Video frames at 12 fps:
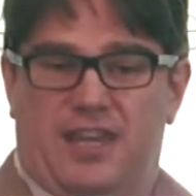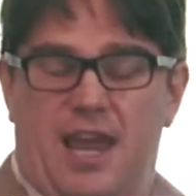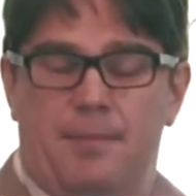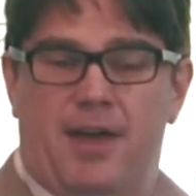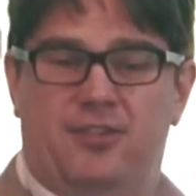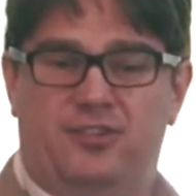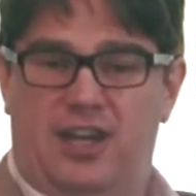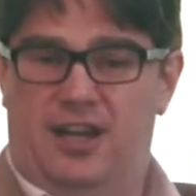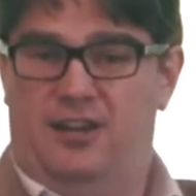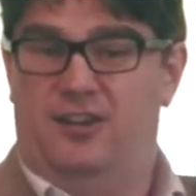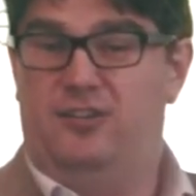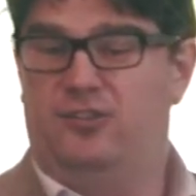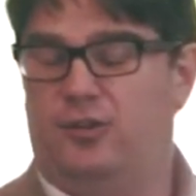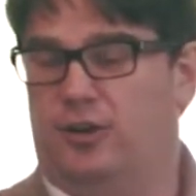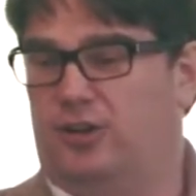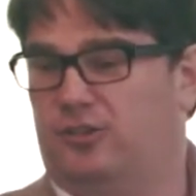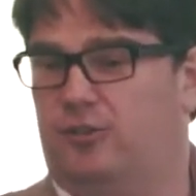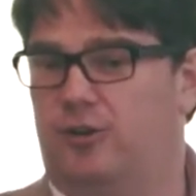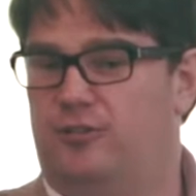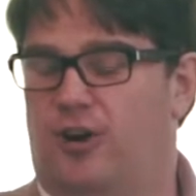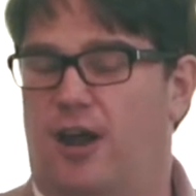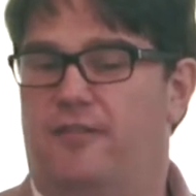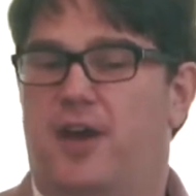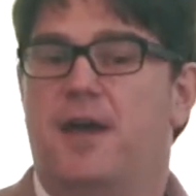they came out of the sea and he did a sonic
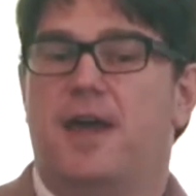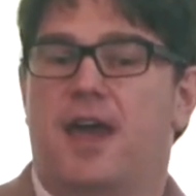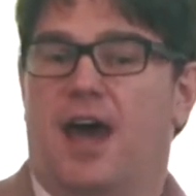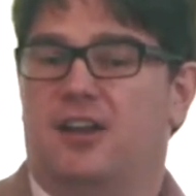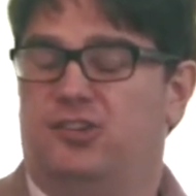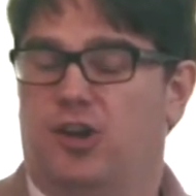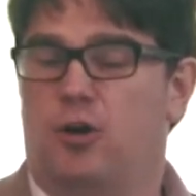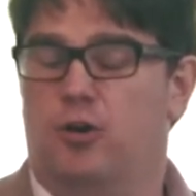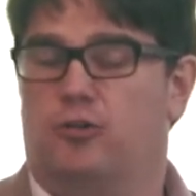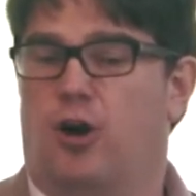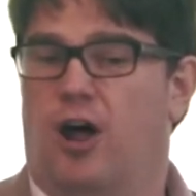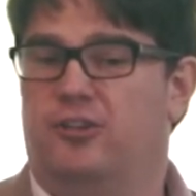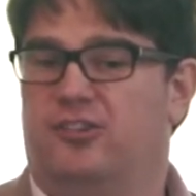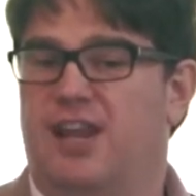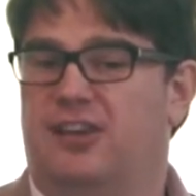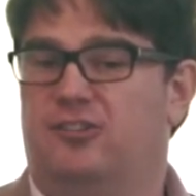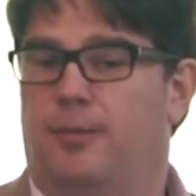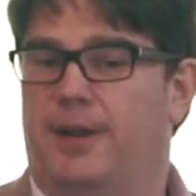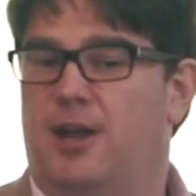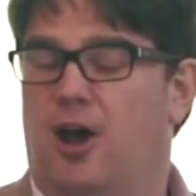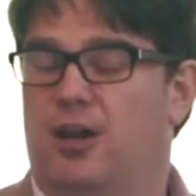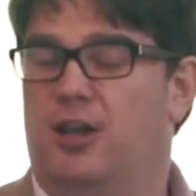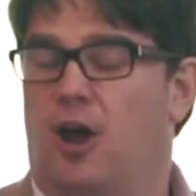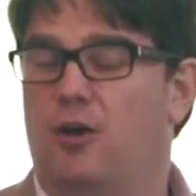screwdriver, and Jo Grant next to him in
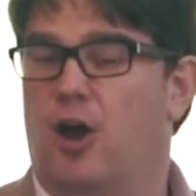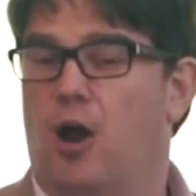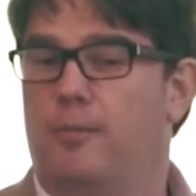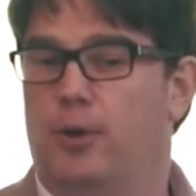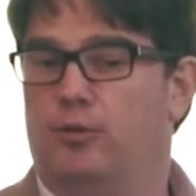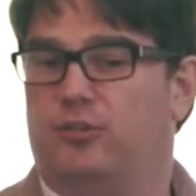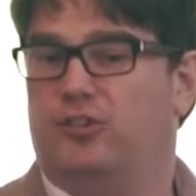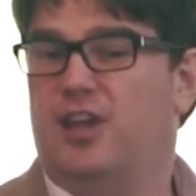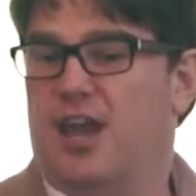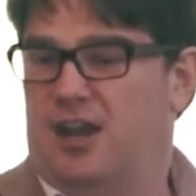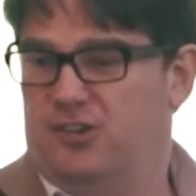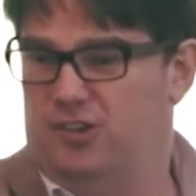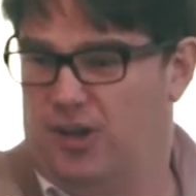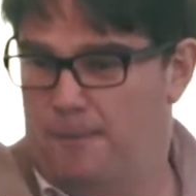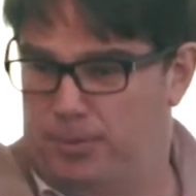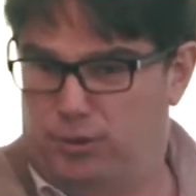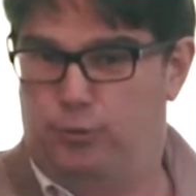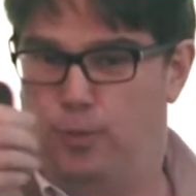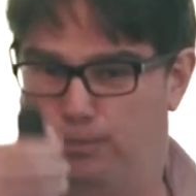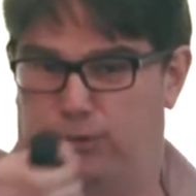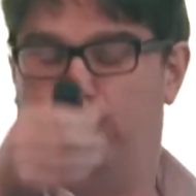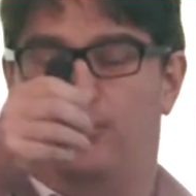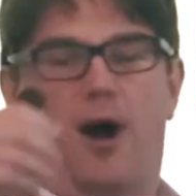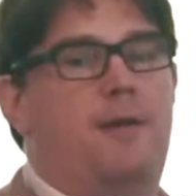her go-go boots, and she was going, poof,
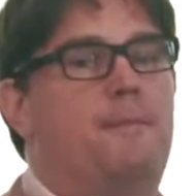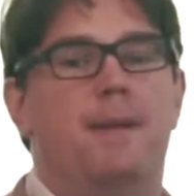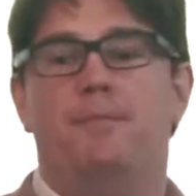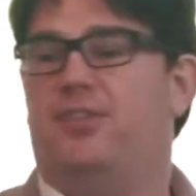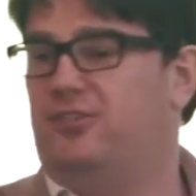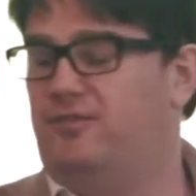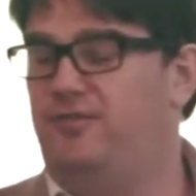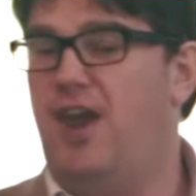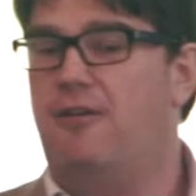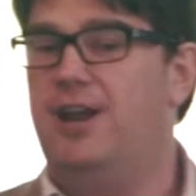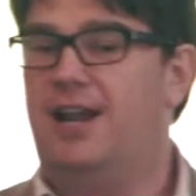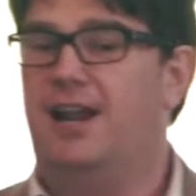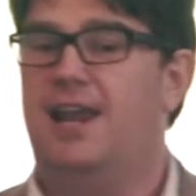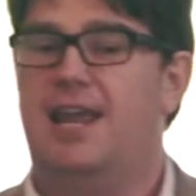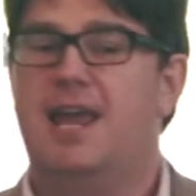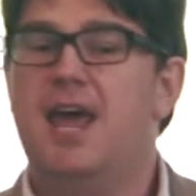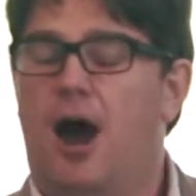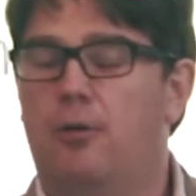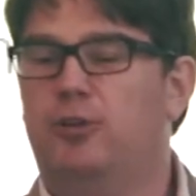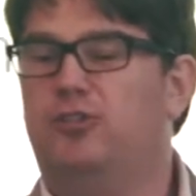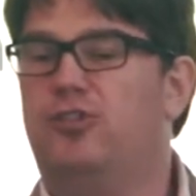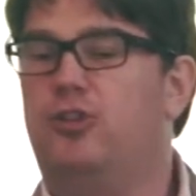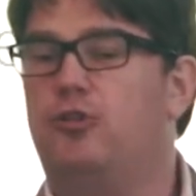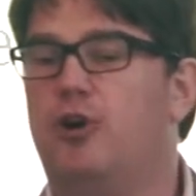poof. I remember this very clearly. I was
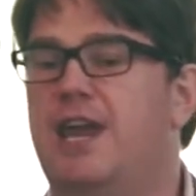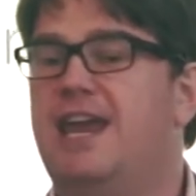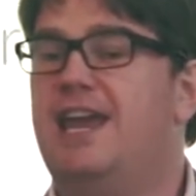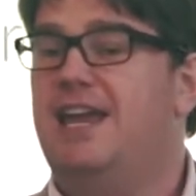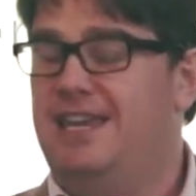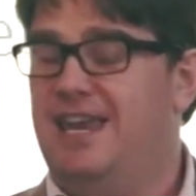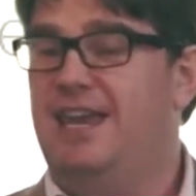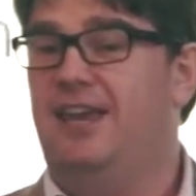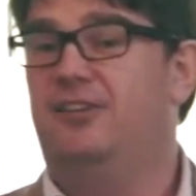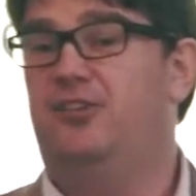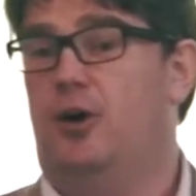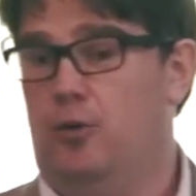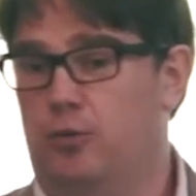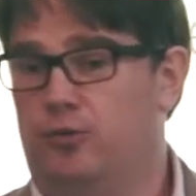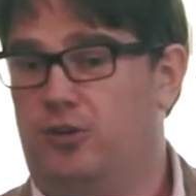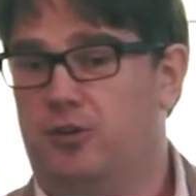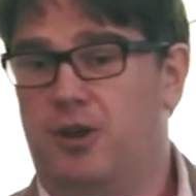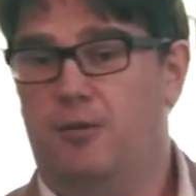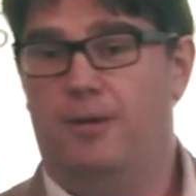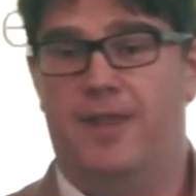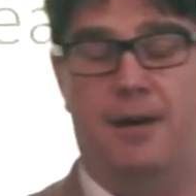3 years old when